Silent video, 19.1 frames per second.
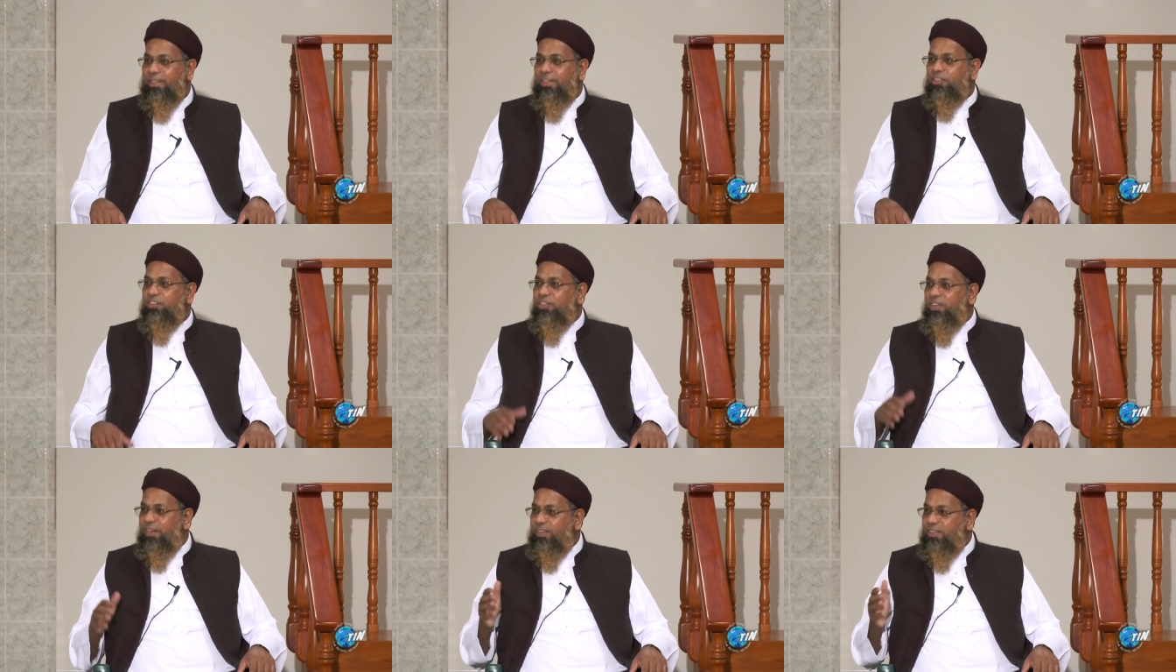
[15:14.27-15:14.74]

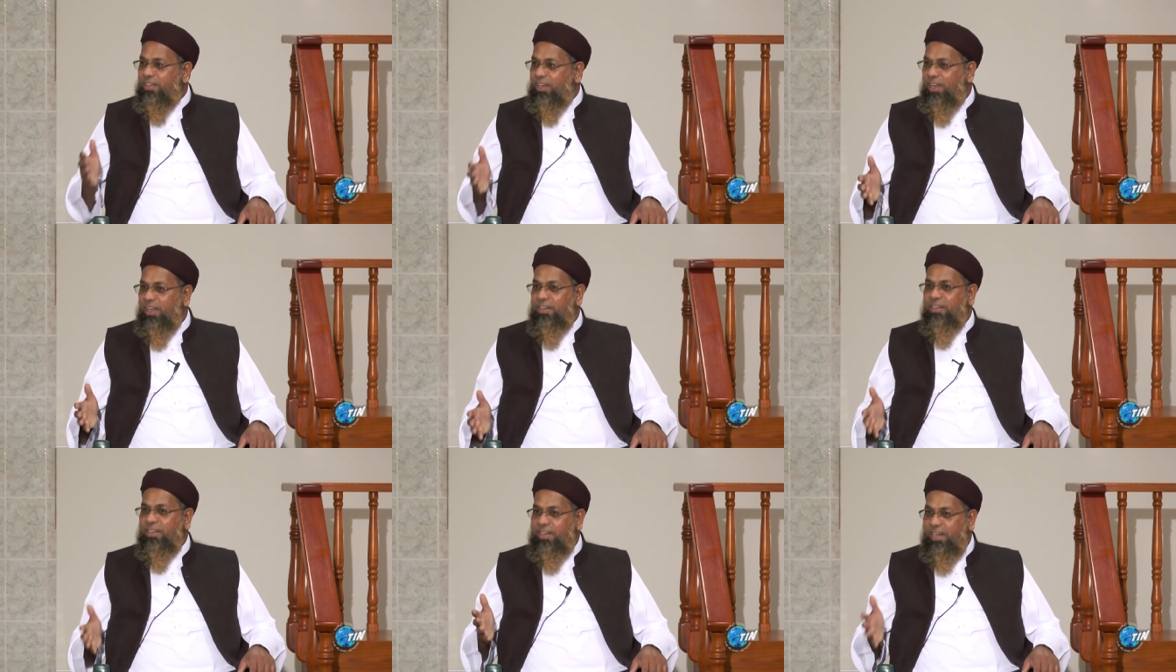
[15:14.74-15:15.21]

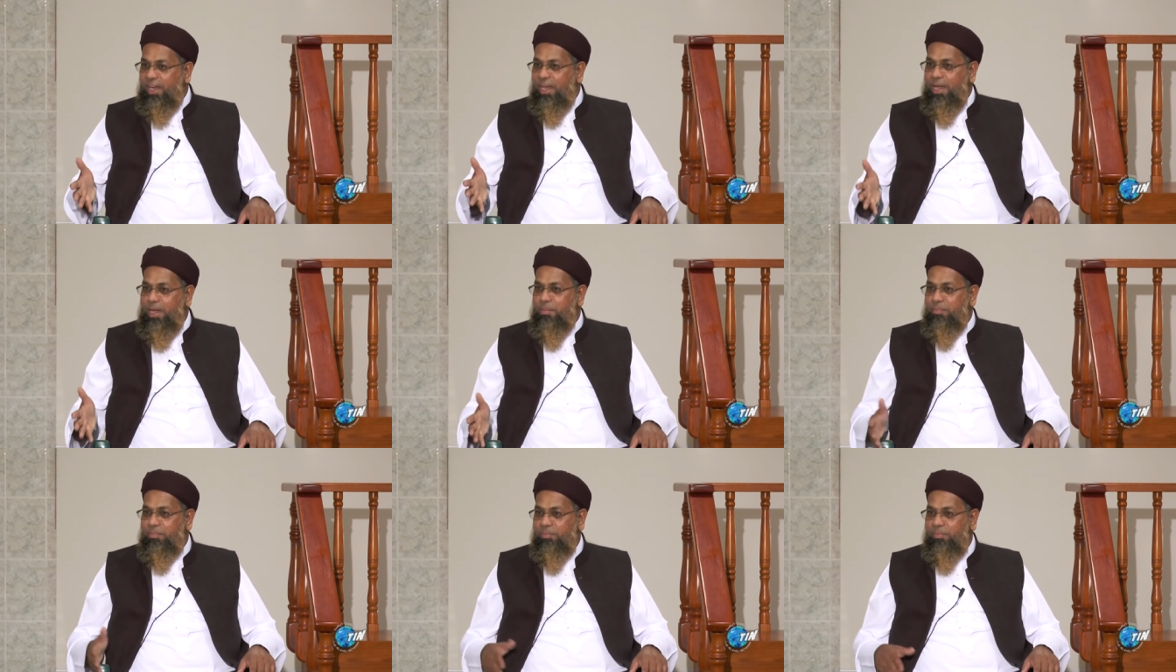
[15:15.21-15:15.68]
Shaitan
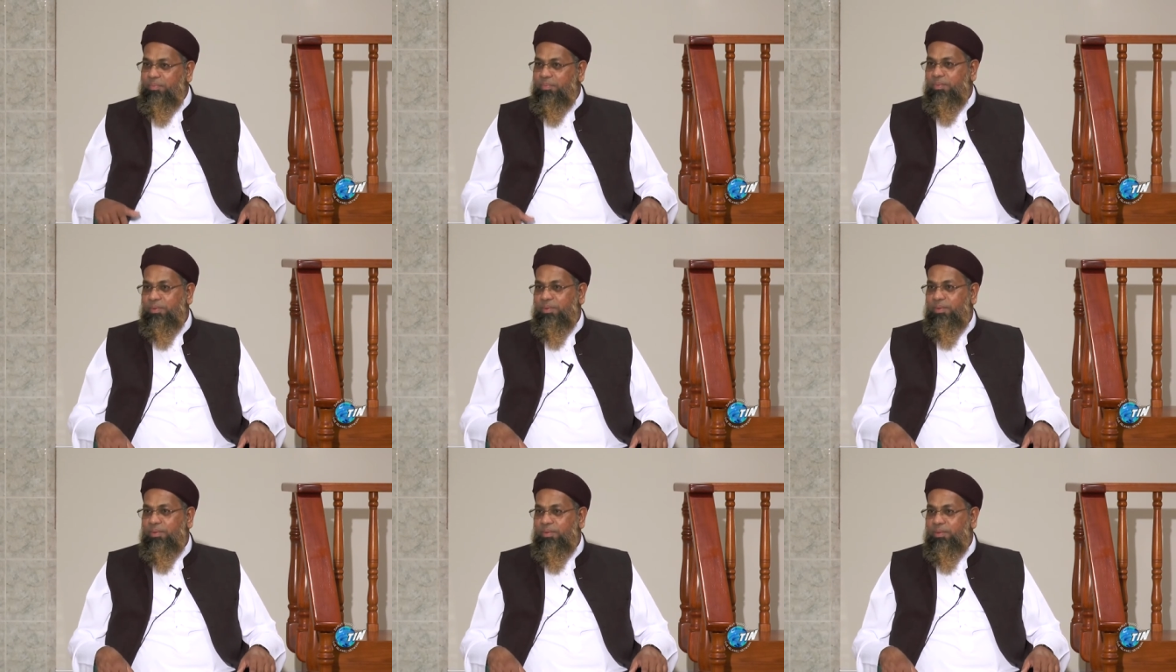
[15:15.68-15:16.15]
came
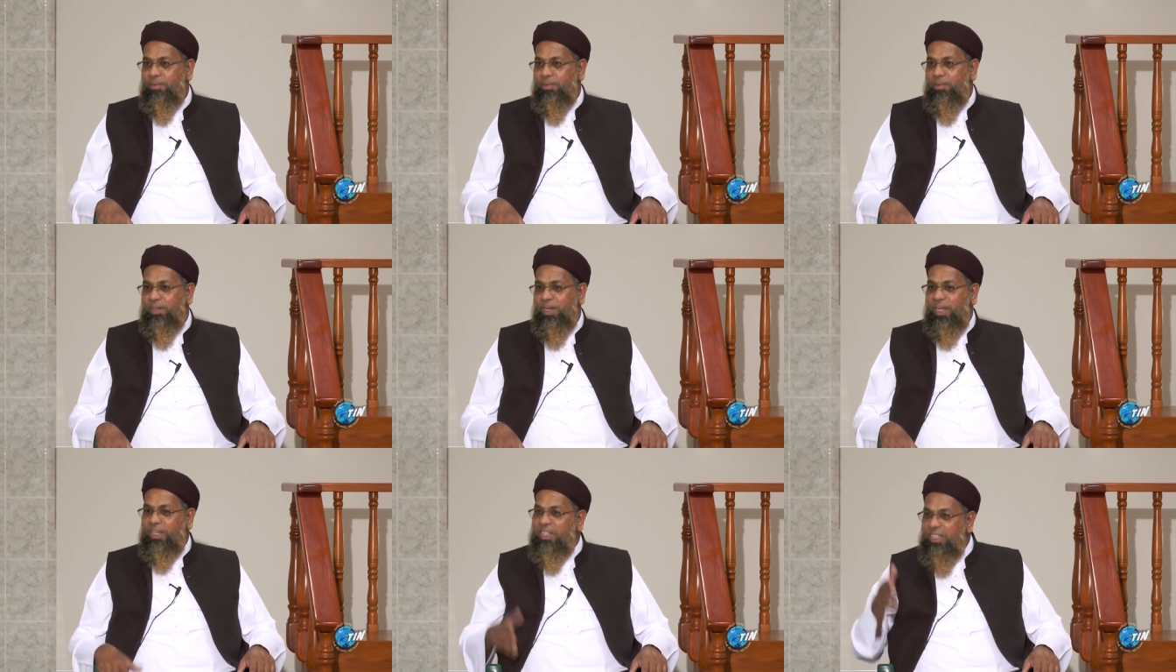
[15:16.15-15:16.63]

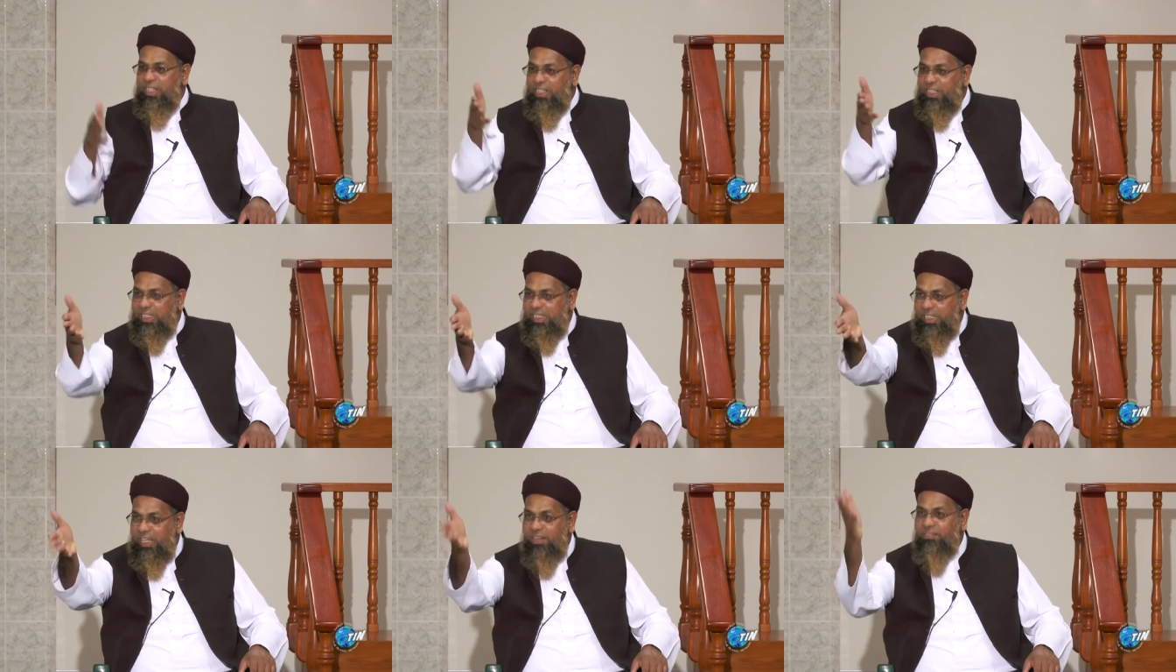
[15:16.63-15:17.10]
and he
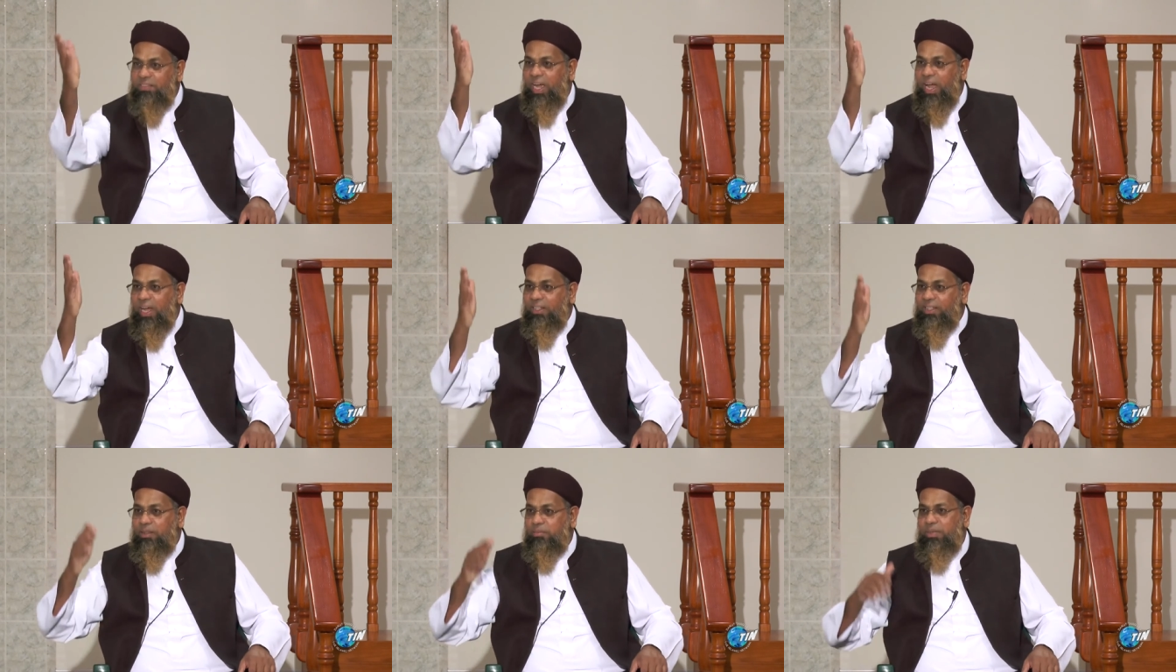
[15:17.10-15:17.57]
deceived
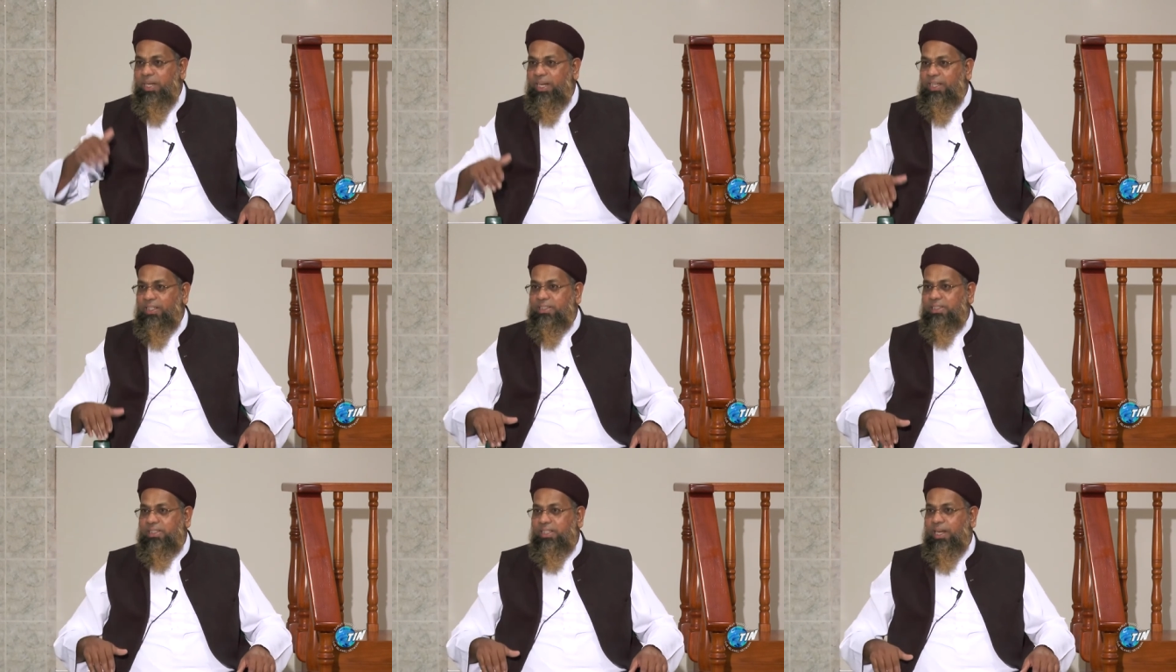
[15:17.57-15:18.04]
Adam
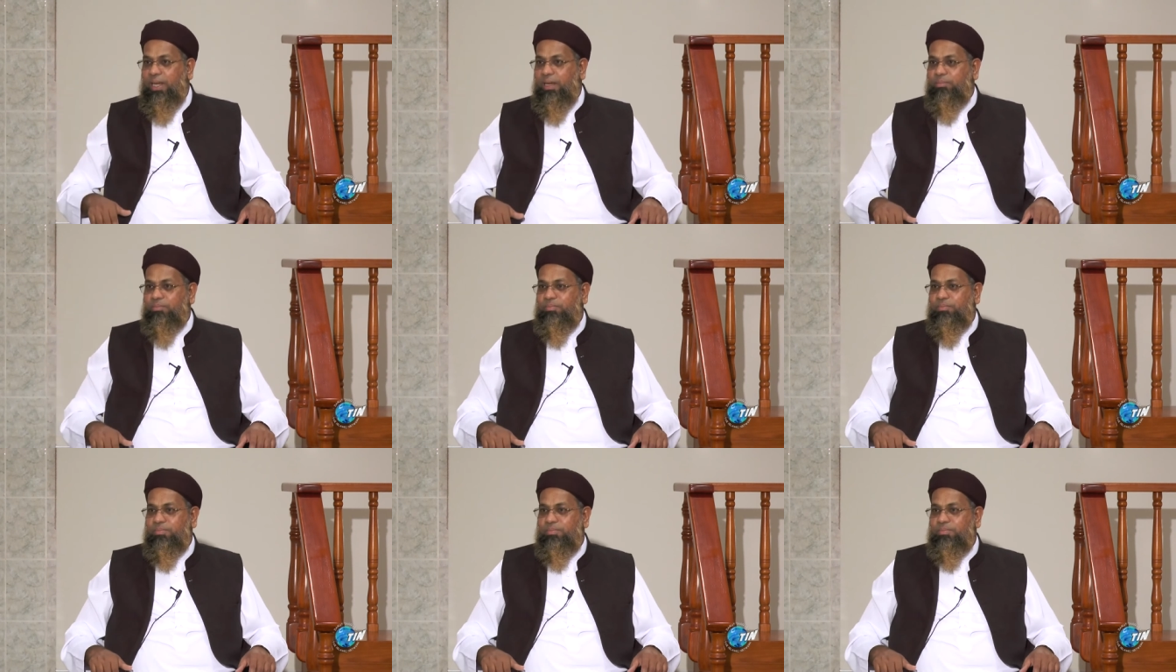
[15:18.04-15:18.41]
alayhi